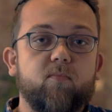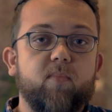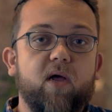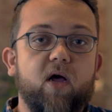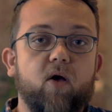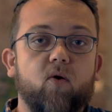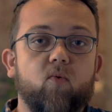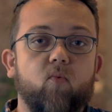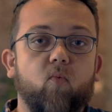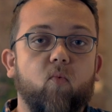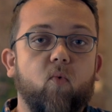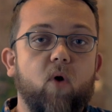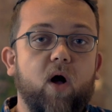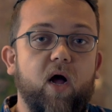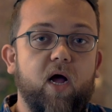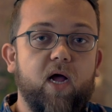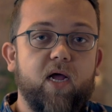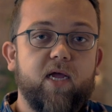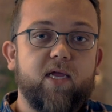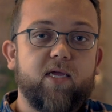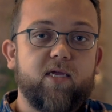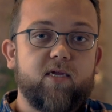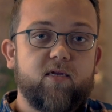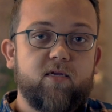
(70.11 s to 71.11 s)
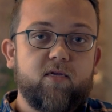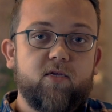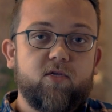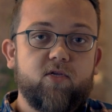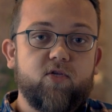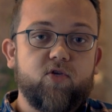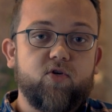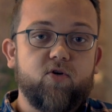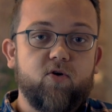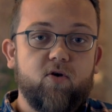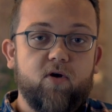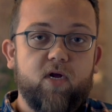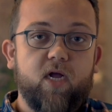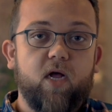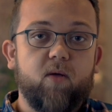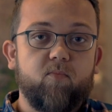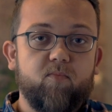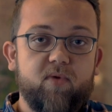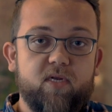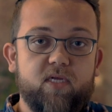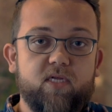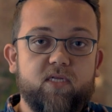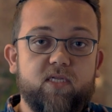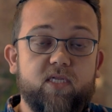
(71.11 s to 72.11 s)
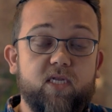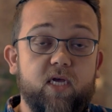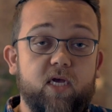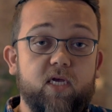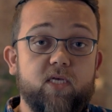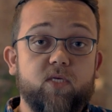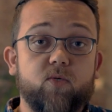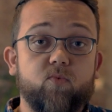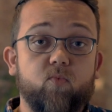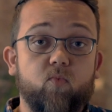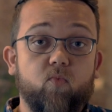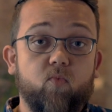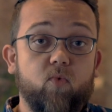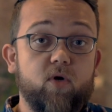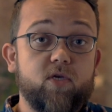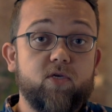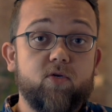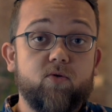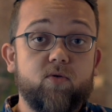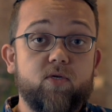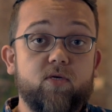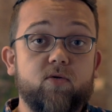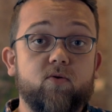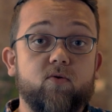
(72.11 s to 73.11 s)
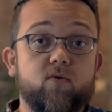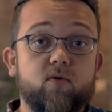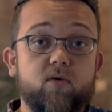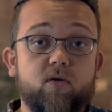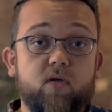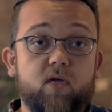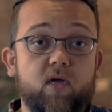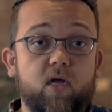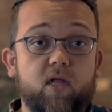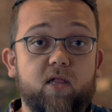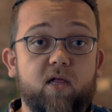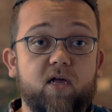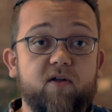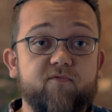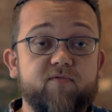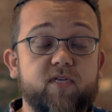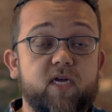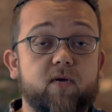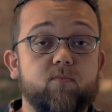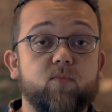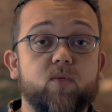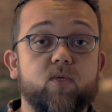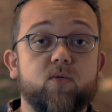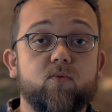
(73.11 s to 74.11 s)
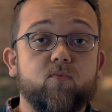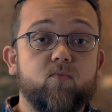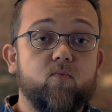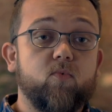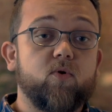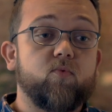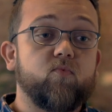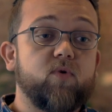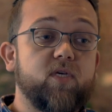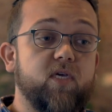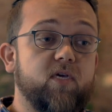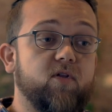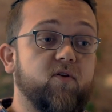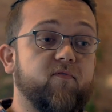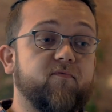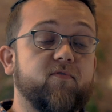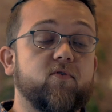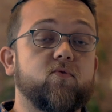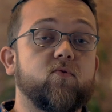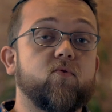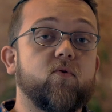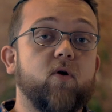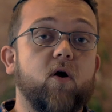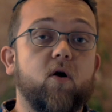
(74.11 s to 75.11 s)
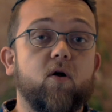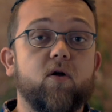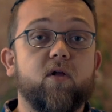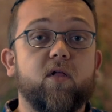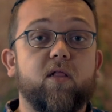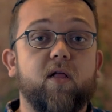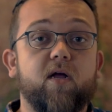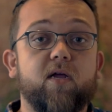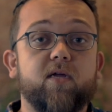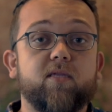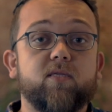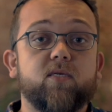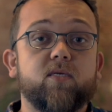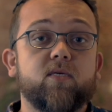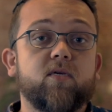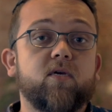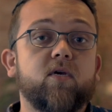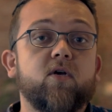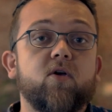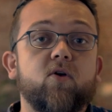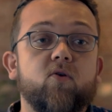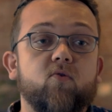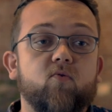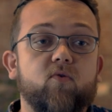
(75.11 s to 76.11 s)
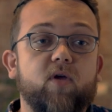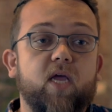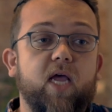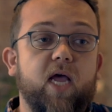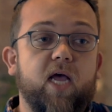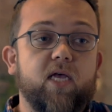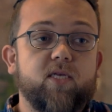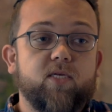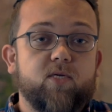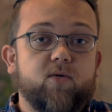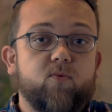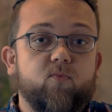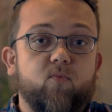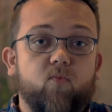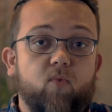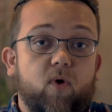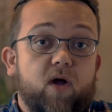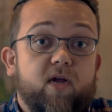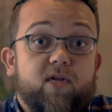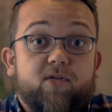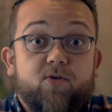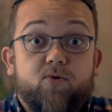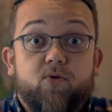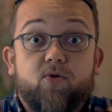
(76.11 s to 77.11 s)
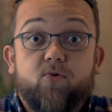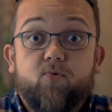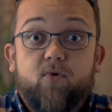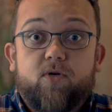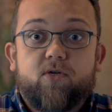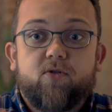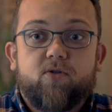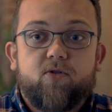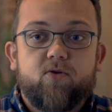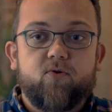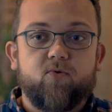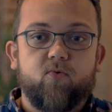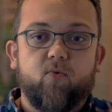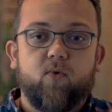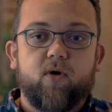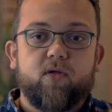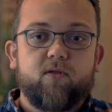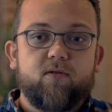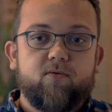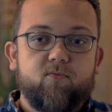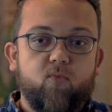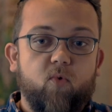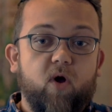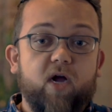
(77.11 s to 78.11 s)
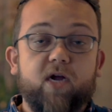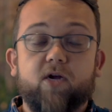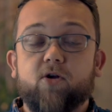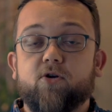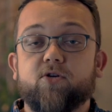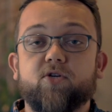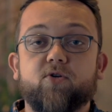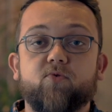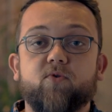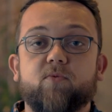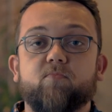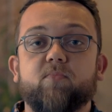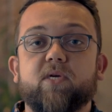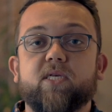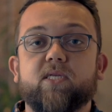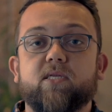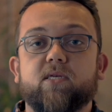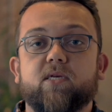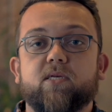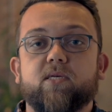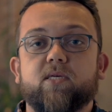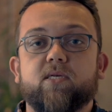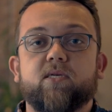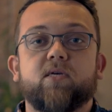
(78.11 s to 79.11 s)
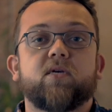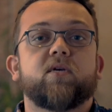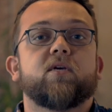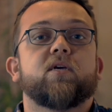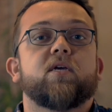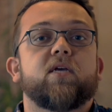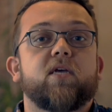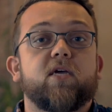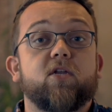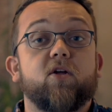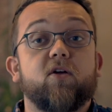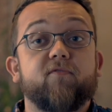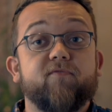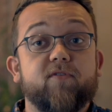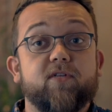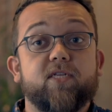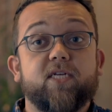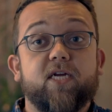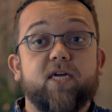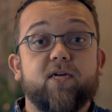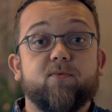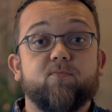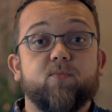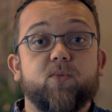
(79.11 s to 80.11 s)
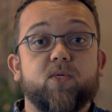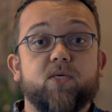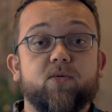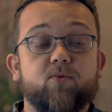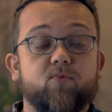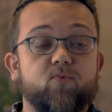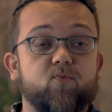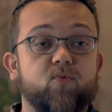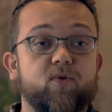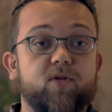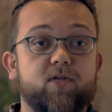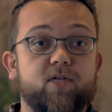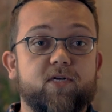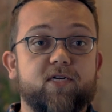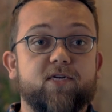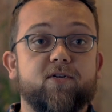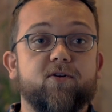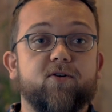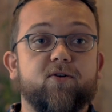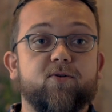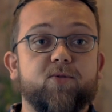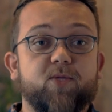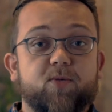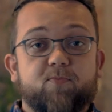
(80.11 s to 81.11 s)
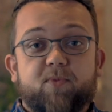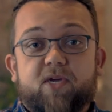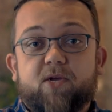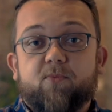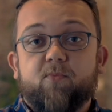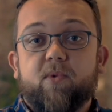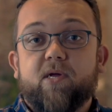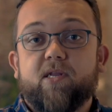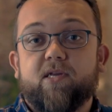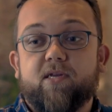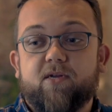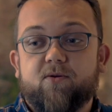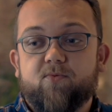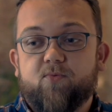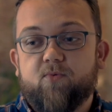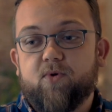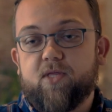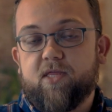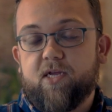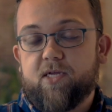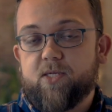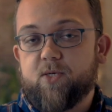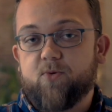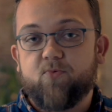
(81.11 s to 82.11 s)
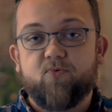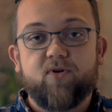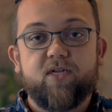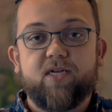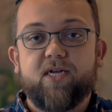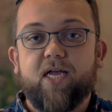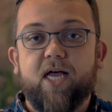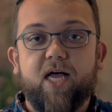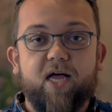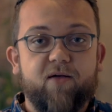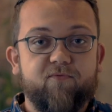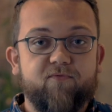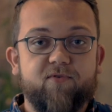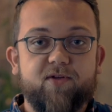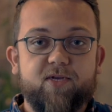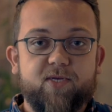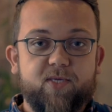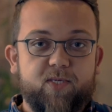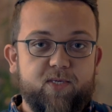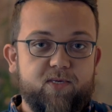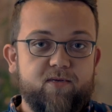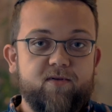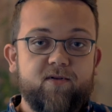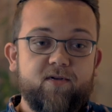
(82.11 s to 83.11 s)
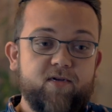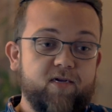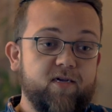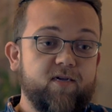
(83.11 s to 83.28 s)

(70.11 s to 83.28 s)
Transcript: about why your company does what you do. A lot of times when we interview our clients, we ask why you do what you do. Why are you in business? And oftentimes we'll hear to make money, and that's a really obvious,